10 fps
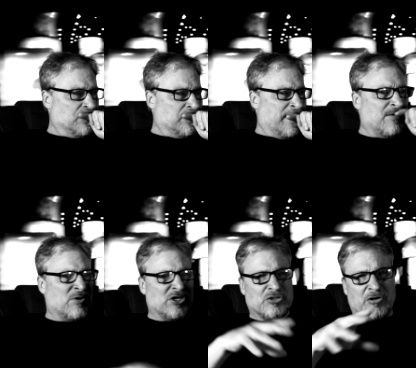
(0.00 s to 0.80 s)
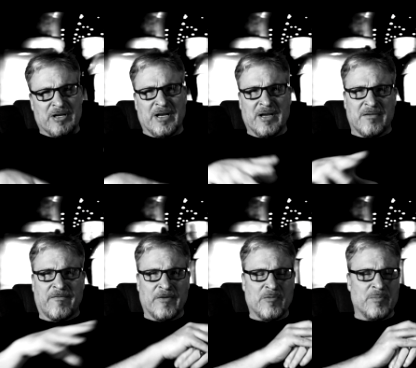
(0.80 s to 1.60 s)
And then when I started getting into
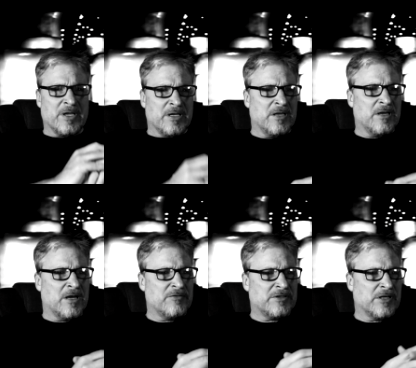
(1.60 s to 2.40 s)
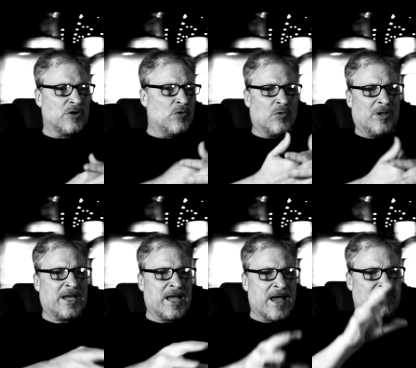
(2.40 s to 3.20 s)
filmmaking, I was like, oh, well,
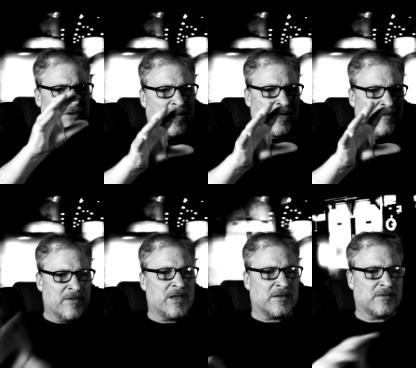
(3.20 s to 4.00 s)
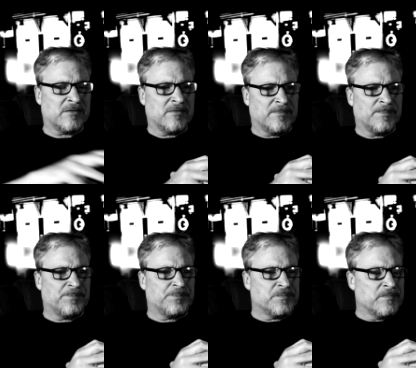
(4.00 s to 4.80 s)
I have to have this.
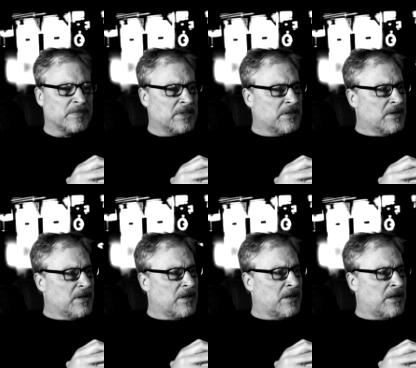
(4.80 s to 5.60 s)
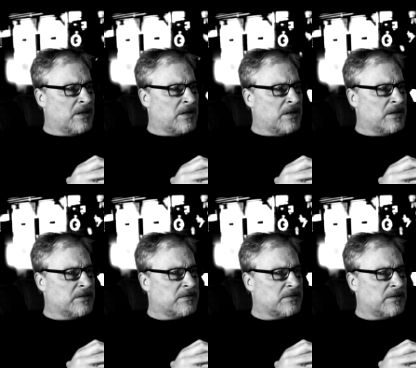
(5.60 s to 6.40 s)

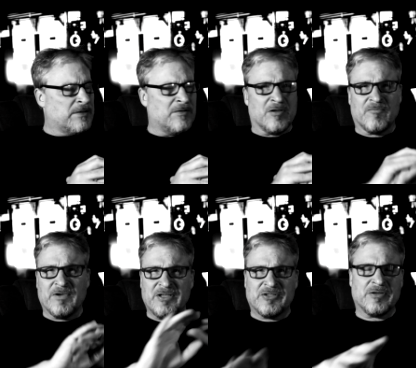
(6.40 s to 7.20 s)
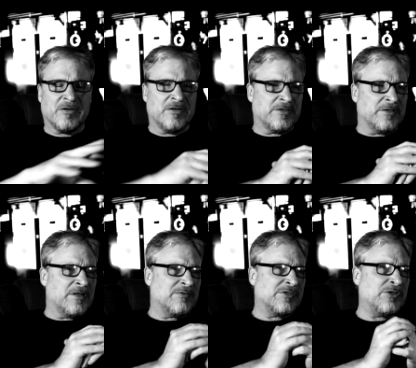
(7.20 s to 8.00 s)
And I did all the research,
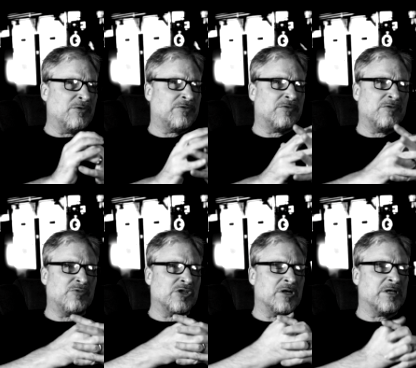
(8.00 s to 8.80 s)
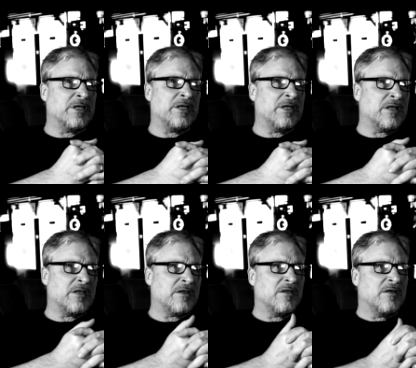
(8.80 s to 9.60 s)
and I was a YouTube junkie,
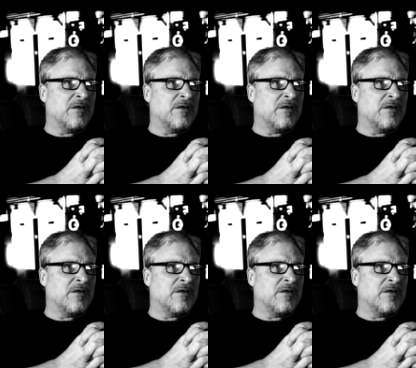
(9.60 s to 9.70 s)
and